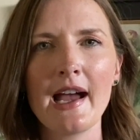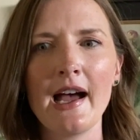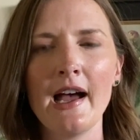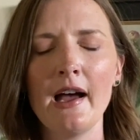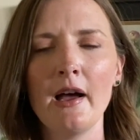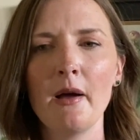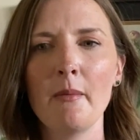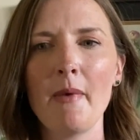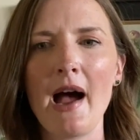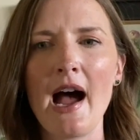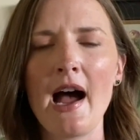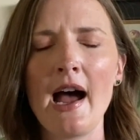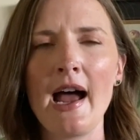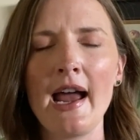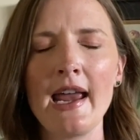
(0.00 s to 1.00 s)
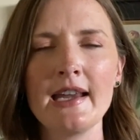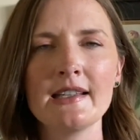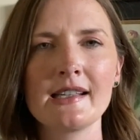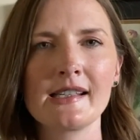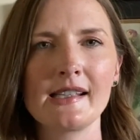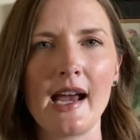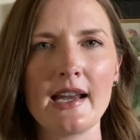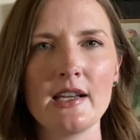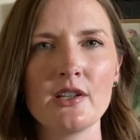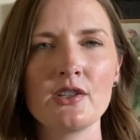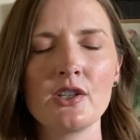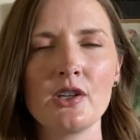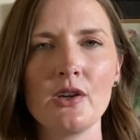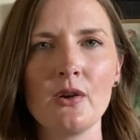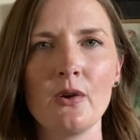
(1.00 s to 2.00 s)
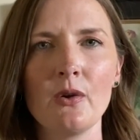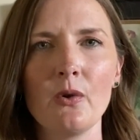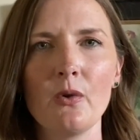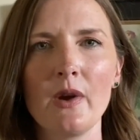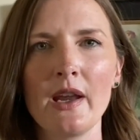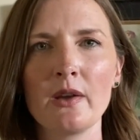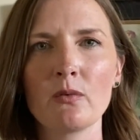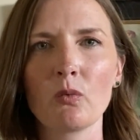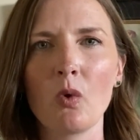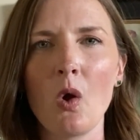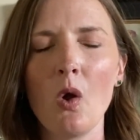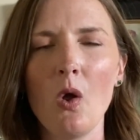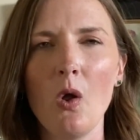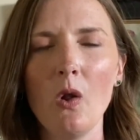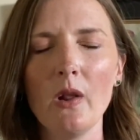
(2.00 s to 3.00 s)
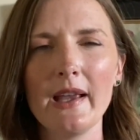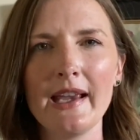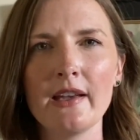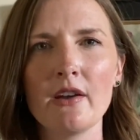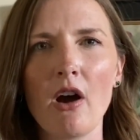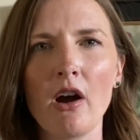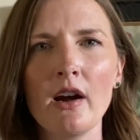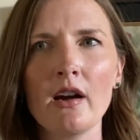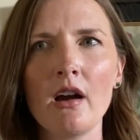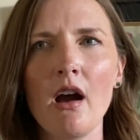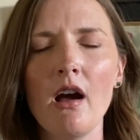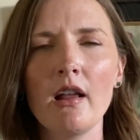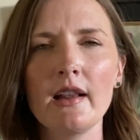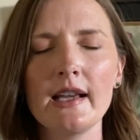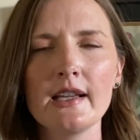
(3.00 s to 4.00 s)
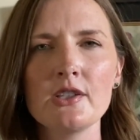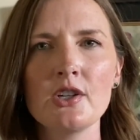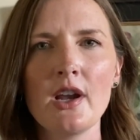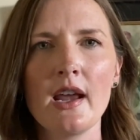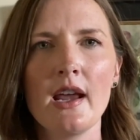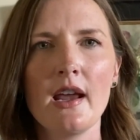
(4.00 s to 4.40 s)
I decided to enroll in art college